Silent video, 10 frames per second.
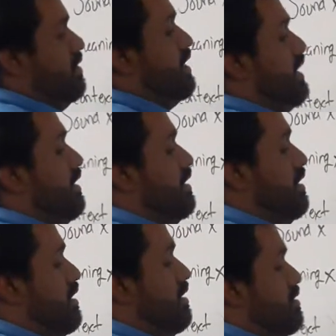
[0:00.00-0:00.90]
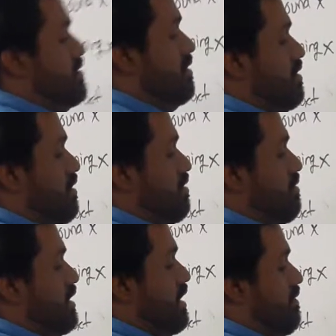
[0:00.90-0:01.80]
Okay,
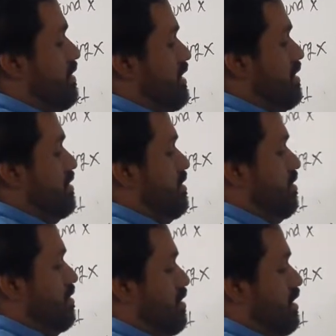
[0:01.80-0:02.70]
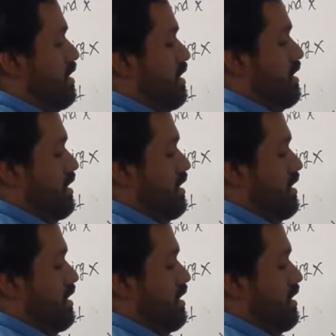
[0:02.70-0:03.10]
so we have here the other